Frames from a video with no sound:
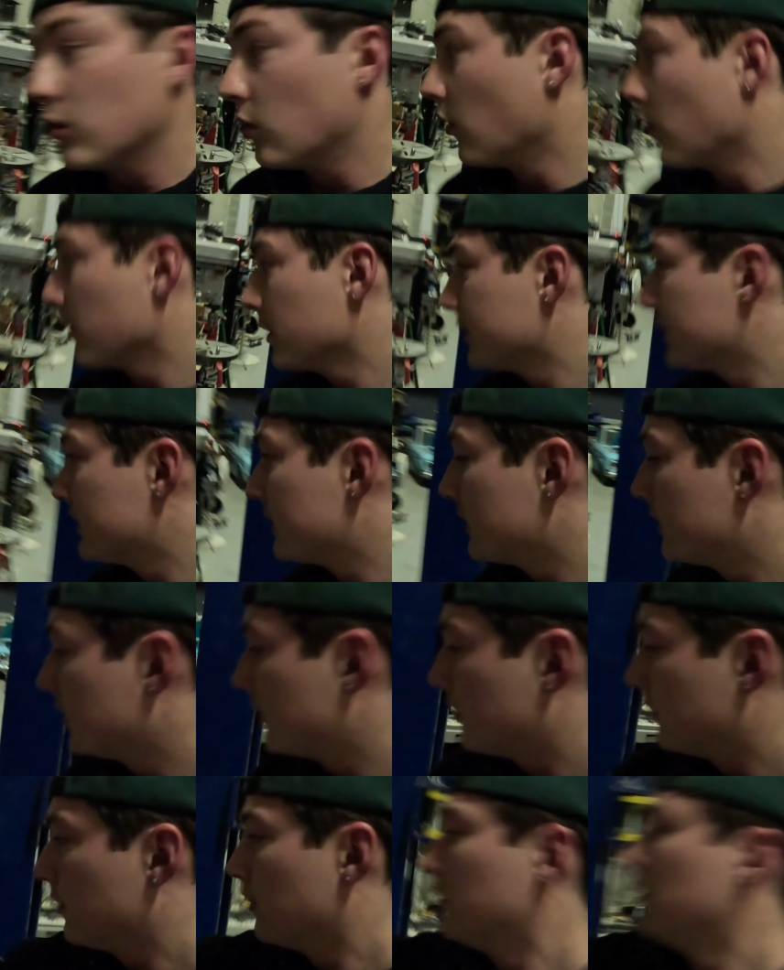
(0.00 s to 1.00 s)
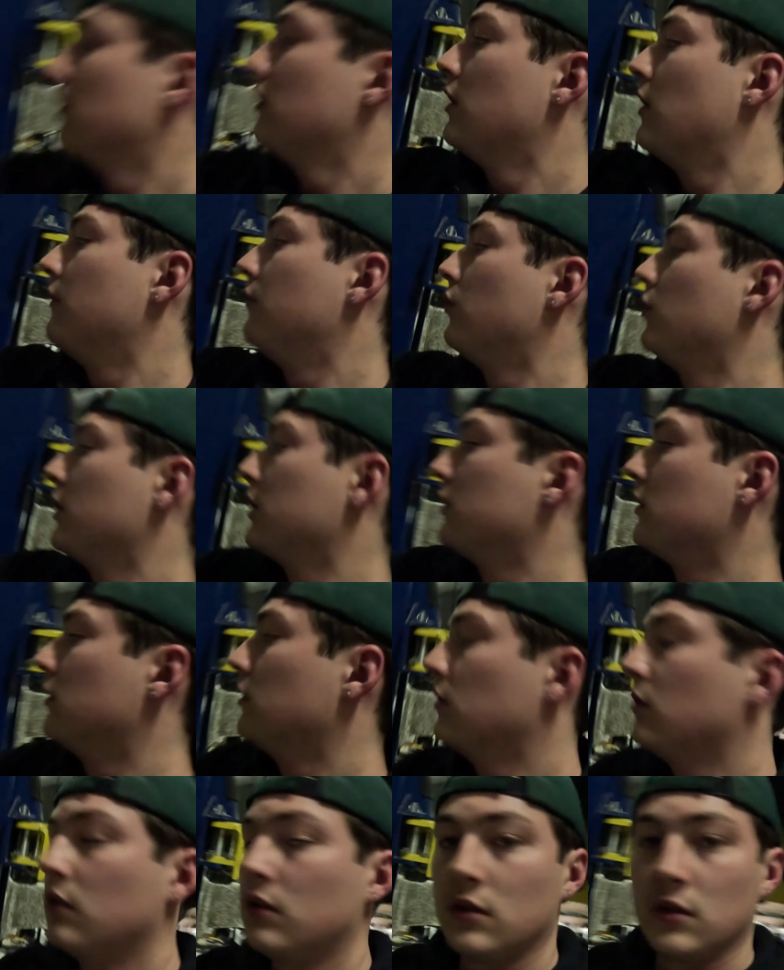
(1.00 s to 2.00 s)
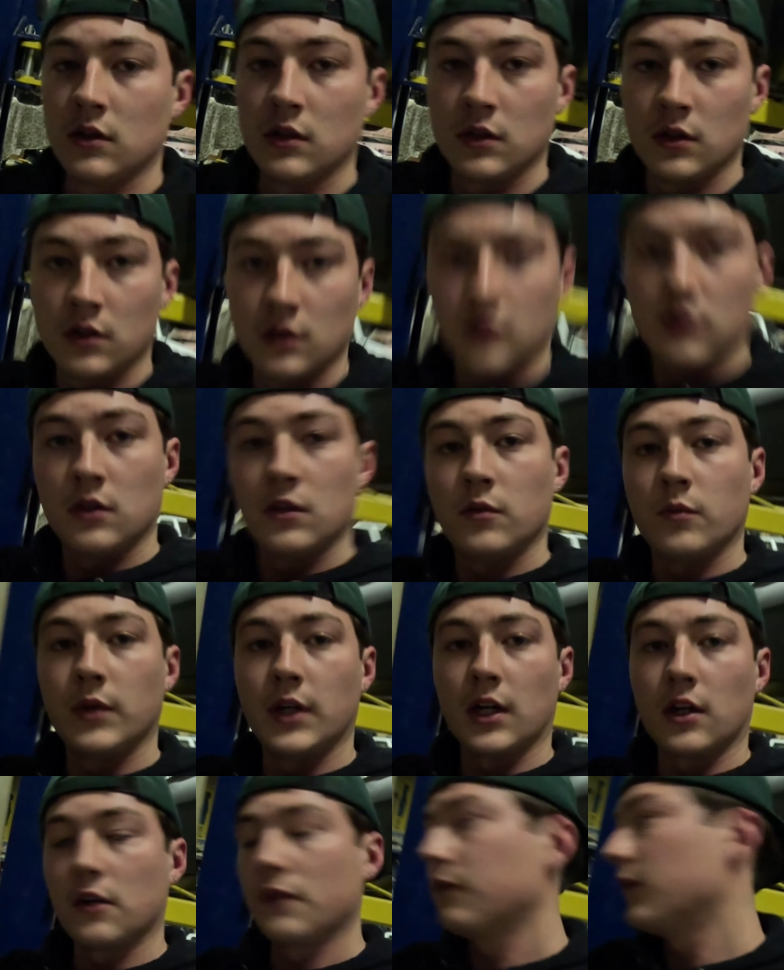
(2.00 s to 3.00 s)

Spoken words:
quarts of oil. We got our